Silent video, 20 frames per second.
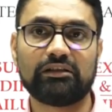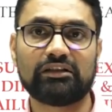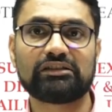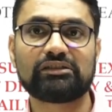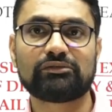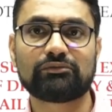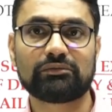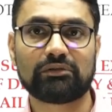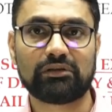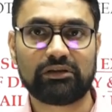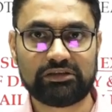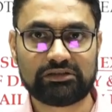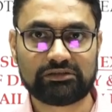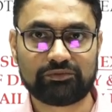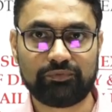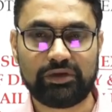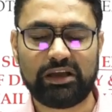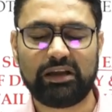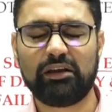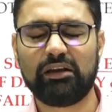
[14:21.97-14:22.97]
this is
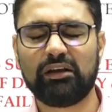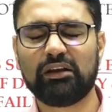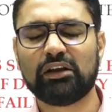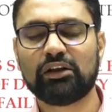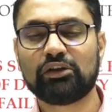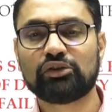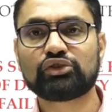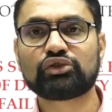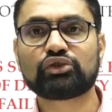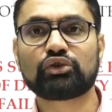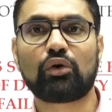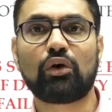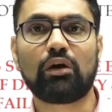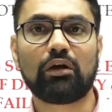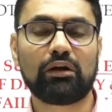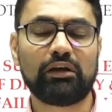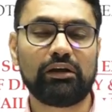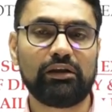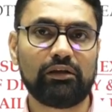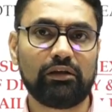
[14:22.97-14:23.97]
very
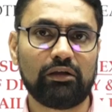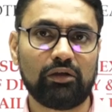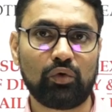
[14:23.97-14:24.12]
strongly